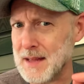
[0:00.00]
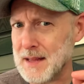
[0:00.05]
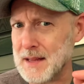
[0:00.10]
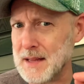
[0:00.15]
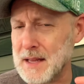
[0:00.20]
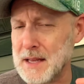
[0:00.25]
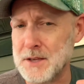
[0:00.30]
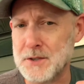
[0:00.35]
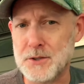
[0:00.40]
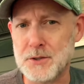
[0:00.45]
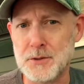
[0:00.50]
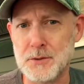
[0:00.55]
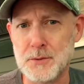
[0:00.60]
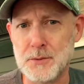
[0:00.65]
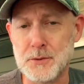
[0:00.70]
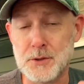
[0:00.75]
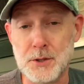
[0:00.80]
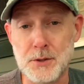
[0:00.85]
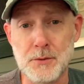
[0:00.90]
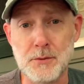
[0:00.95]
issue
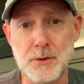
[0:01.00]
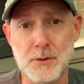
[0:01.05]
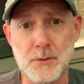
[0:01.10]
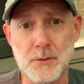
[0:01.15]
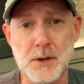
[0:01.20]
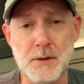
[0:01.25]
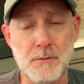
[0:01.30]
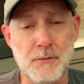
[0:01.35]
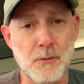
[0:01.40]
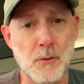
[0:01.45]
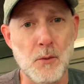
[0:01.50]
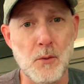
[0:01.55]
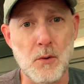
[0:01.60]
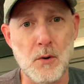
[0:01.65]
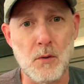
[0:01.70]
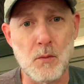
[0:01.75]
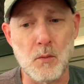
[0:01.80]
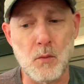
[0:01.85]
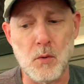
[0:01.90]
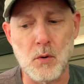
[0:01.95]
2, 3, and
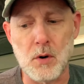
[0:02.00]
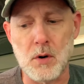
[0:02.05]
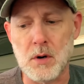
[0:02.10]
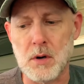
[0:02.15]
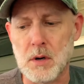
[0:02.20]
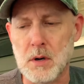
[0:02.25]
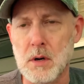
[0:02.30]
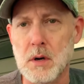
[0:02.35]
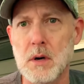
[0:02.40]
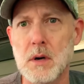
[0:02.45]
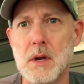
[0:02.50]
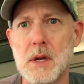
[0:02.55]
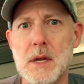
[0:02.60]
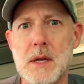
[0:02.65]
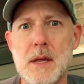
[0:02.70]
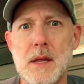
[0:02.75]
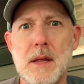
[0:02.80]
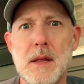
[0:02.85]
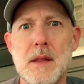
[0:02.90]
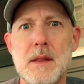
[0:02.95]
4 were
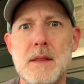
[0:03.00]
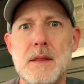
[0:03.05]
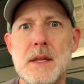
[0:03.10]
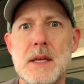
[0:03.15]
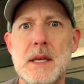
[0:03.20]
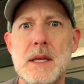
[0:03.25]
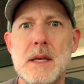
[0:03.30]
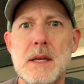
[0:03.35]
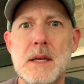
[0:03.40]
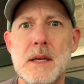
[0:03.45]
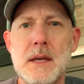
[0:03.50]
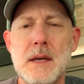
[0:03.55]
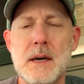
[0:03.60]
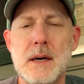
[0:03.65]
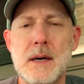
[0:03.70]
the